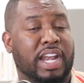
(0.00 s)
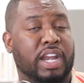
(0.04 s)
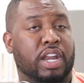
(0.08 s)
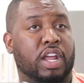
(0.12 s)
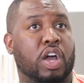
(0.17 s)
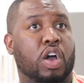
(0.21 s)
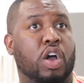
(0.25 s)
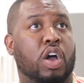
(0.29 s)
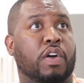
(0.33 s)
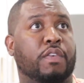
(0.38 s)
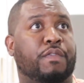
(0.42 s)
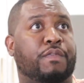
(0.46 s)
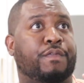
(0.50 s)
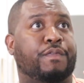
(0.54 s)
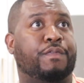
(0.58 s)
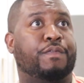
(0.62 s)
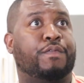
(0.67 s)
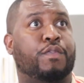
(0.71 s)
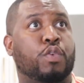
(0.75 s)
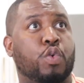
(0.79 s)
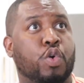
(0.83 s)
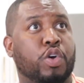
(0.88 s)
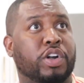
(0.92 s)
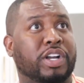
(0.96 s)
And
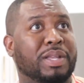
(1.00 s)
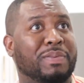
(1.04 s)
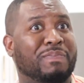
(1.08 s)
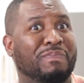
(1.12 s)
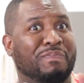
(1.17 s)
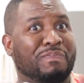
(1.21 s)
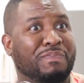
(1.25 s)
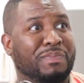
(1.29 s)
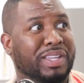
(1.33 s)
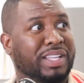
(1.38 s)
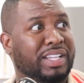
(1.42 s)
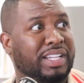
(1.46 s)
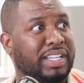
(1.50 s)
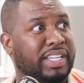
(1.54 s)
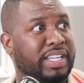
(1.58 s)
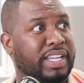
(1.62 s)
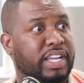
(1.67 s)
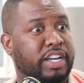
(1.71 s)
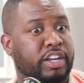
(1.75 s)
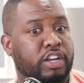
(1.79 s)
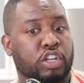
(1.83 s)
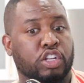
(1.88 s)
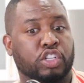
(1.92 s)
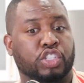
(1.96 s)
40
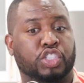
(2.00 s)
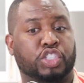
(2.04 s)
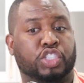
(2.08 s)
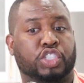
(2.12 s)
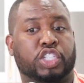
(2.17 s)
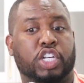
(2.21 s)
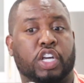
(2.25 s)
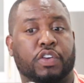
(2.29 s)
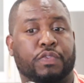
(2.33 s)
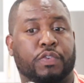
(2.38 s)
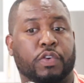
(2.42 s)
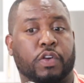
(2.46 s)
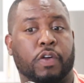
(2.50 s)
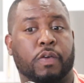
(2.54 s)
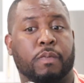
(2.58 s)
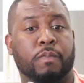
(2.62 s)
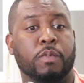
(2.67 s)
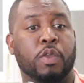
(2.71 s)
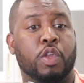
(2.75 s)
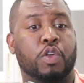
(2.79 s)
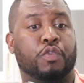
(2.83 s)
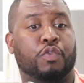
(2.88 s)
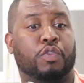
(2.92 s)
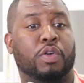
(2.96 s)
million suffer
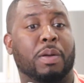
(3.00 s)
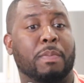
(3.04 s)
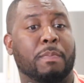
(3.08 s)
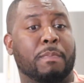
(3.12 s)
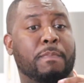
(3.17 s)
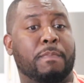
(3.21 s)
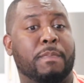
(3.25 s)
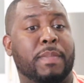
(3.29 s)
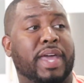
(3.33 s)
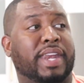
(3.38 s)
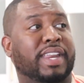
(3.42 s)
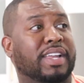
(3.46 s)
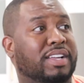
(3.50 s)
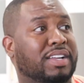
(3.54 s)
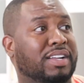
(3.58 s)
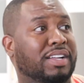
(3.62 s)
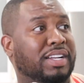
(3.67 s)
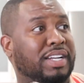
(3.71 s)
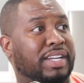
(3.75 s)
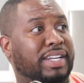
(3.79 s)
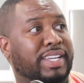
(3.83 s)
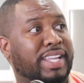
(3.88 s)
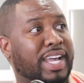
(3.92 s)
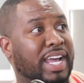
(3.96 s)
from
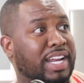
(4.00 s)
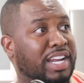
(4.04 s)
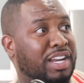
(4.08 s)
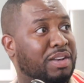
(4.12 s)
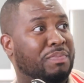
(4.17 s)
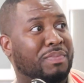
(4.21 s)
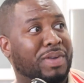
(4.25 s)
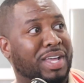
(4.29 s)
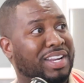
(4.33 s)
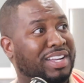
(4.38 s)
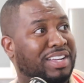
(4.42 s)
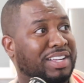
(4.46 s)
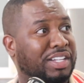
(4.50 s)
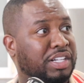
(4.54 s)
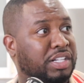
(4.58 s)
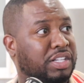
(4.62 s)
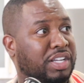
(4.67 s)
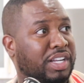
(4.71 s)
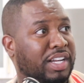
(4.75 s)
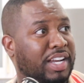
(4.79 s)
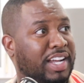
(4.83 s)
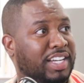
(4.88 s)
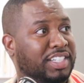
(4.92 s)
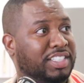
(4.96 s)
medical debt and medical
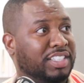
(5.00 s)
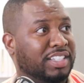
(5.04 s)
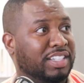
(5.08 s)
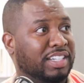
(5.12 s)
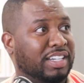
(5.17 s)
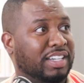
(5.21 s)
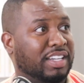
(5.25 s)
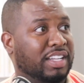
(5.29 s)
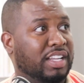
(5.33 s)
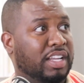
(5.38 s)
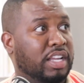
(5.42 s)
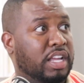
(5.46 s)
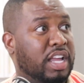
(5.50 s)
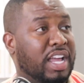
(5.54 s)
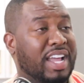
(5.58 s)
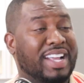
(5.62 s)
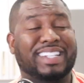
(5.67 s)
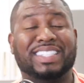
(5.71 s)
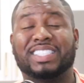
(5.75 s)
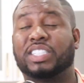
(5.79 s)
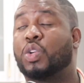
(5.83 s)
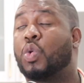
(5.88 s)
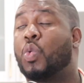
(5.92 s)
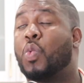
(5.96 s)
collection.
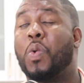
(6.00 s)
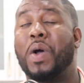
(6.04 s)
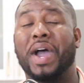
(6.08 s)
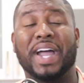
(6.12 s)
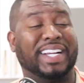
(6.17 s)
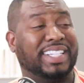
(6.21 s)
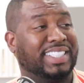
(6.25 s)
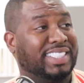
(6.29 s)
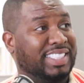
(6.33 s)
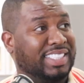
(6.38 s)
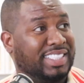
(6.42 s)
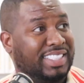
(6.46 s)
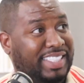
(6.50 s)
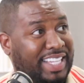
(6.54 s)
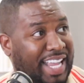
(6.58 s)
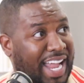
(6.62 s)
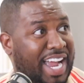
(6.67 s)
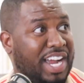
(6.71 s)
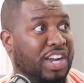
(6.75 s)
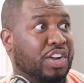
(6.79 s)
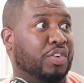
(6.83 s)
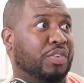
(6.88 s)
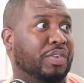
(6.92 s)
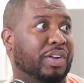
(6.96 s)
It's quite
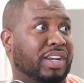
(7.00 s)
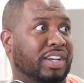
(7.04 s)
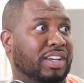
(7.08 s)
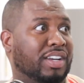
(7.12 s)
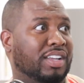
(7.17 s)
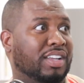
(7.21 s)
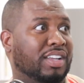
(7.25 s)
staggering.